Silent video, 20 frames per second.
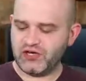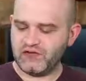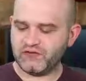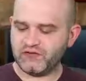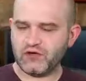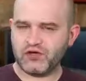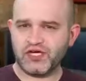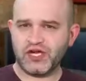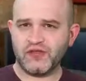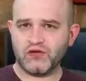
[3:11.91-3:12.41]
for
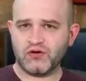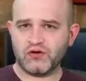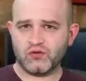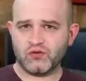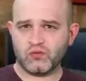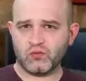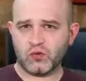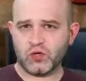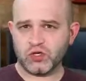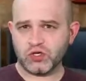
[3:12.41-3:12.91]
another
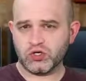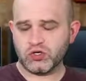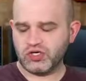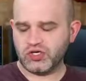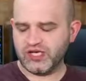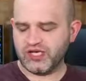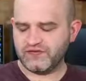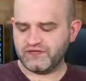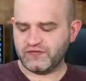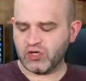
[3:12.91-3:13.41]
worker
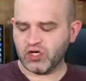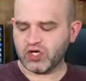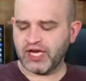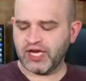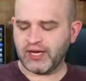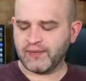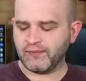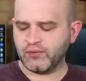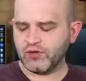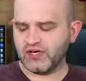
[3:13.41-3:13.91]
or
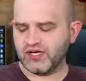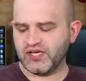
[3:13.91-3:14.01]
camper.